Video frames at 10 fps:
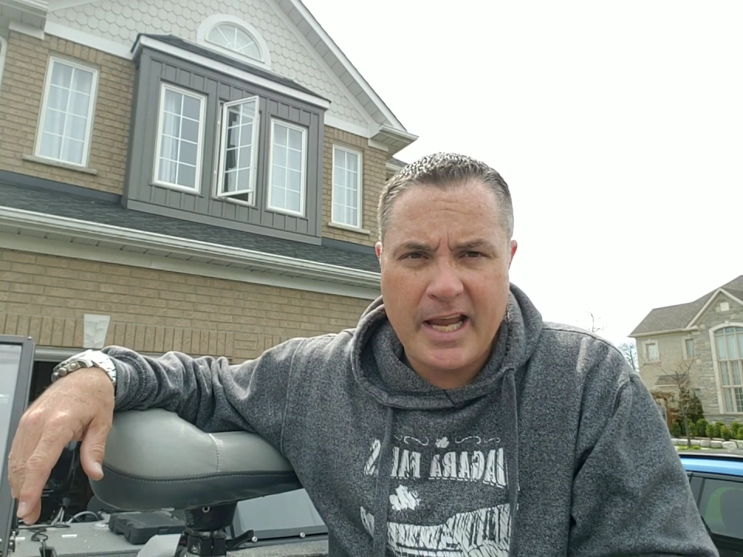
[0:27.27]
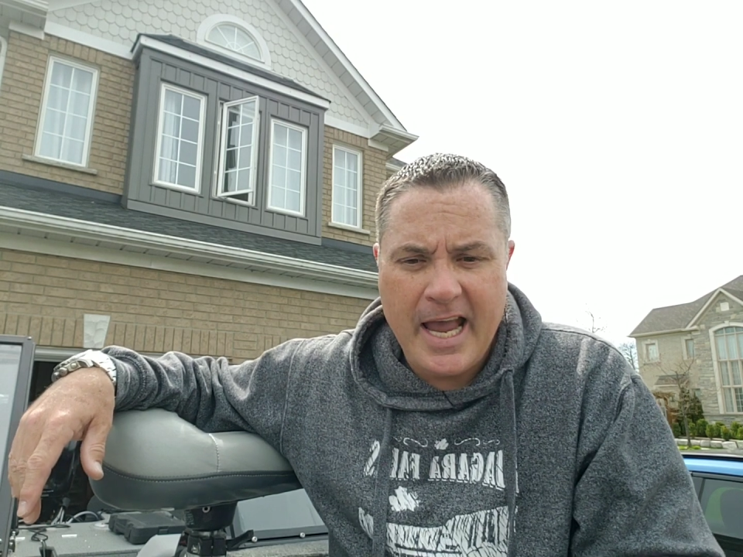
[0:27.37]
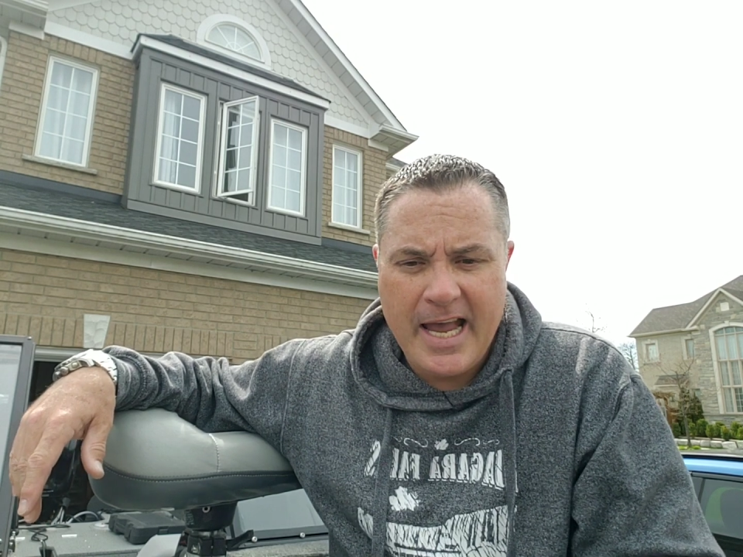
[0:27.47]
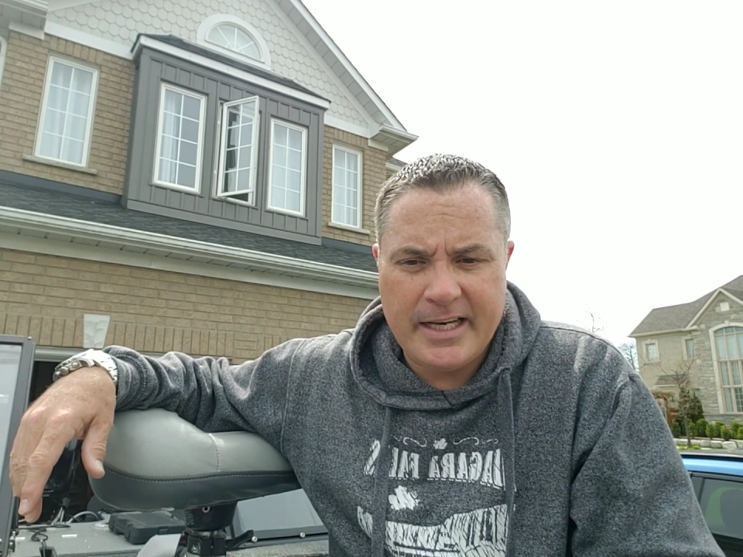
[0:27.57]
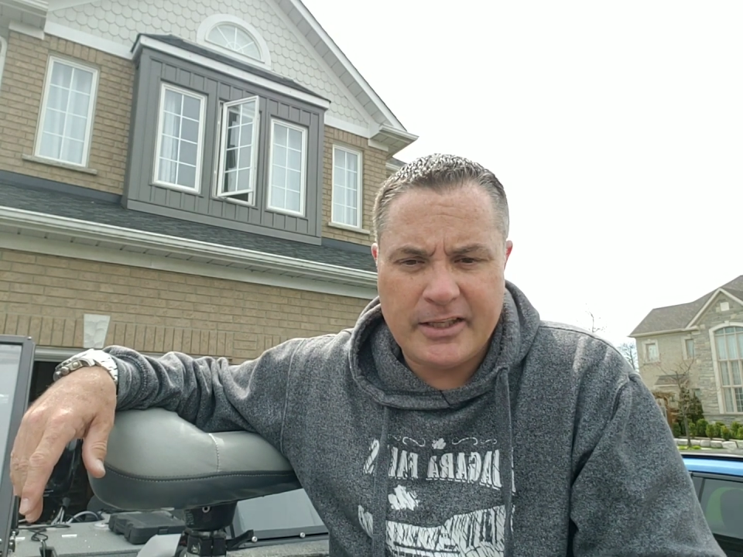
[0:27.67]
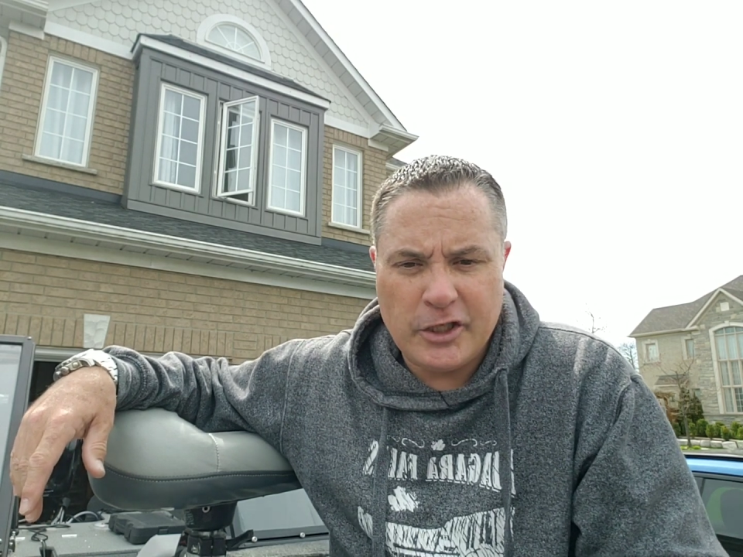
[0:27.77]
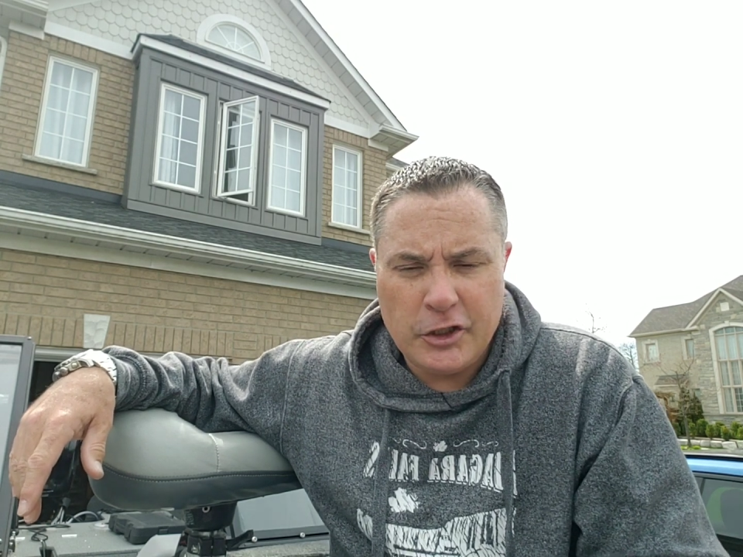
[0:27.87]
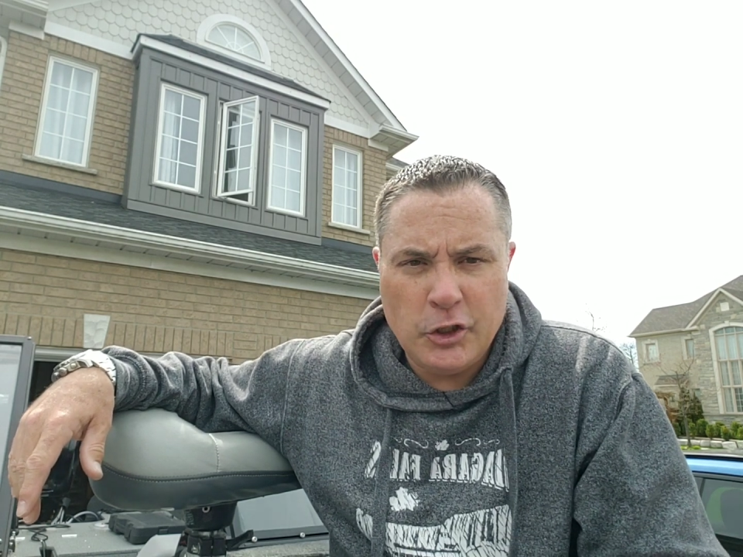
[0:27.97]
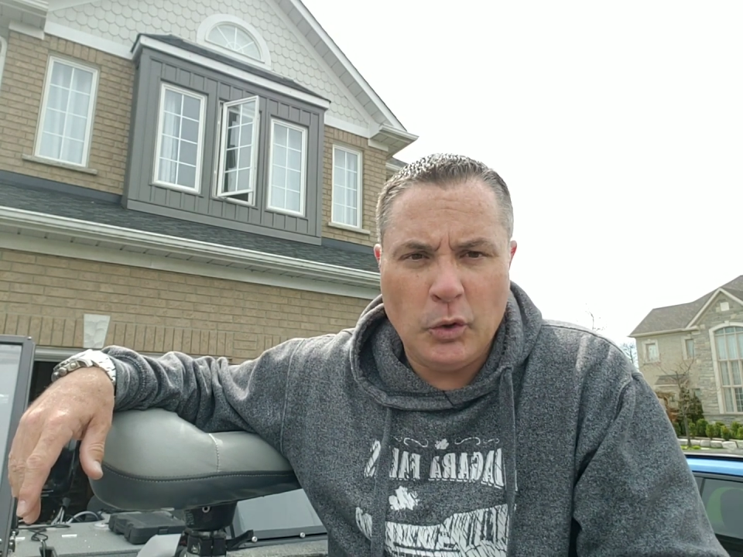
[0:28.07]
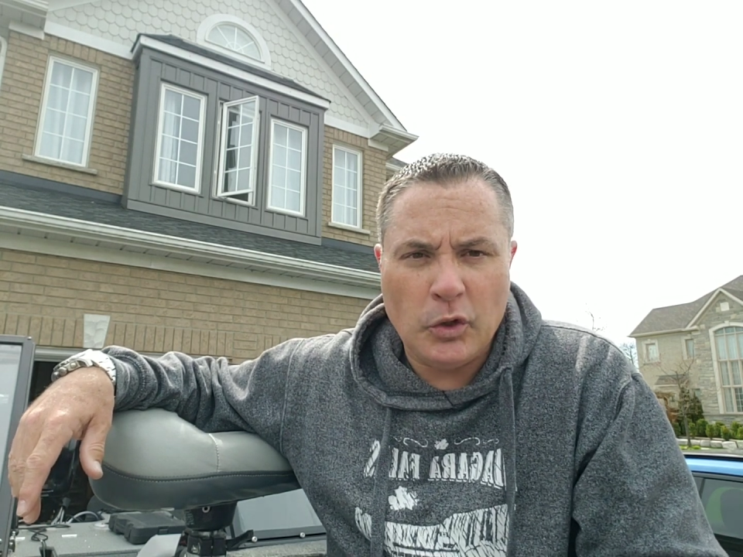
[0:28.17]
at
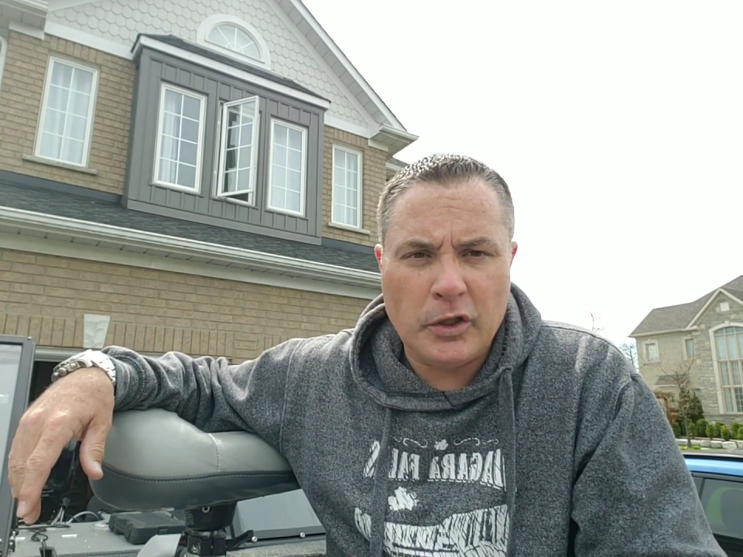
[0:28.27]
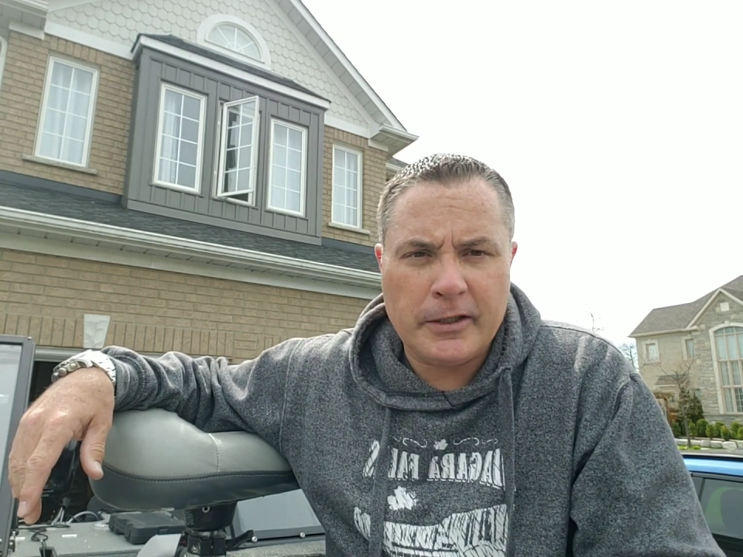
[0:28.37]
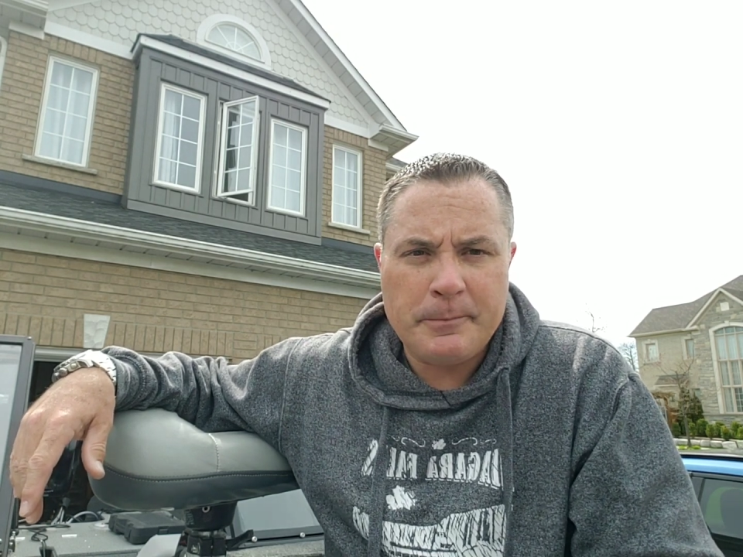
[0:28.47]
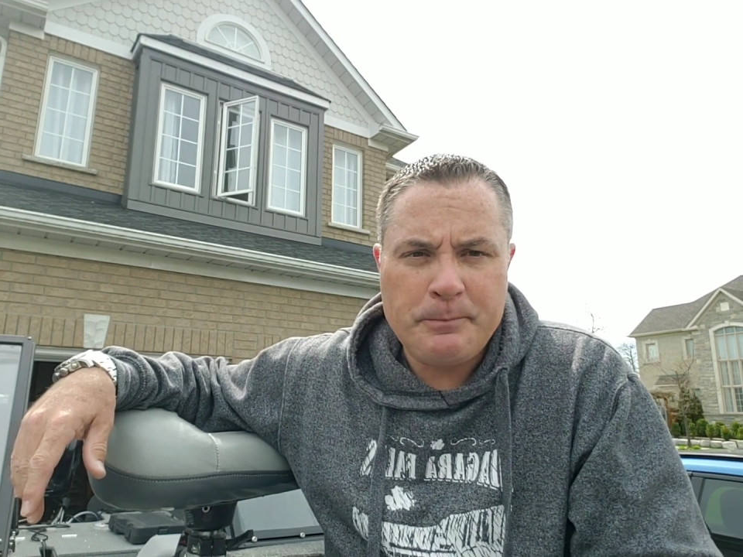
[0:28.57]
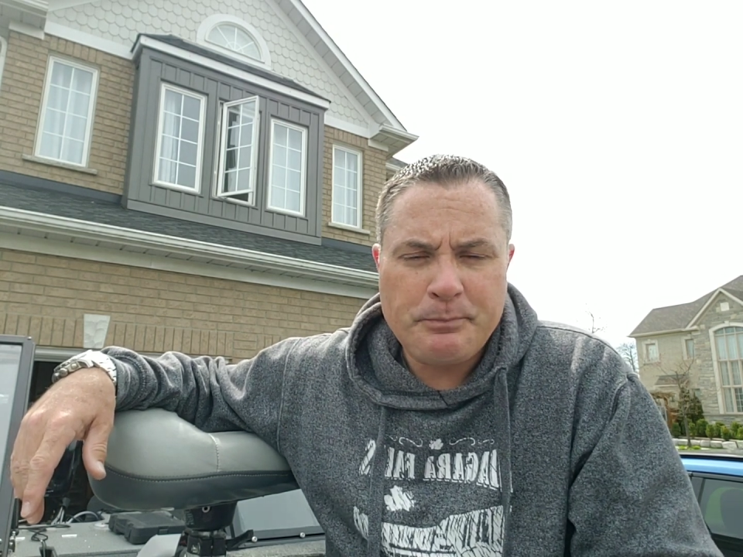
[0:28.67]
your